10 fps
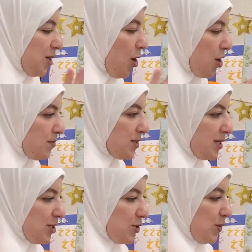arms and
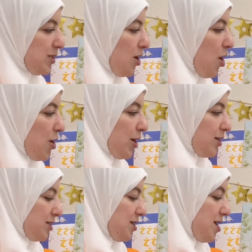into his
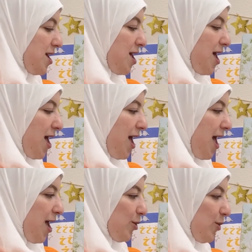heart.
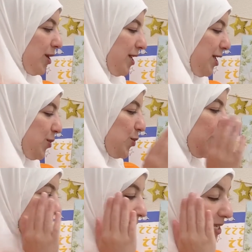And when he
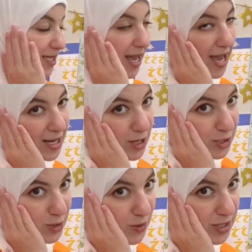pressed his hand onto his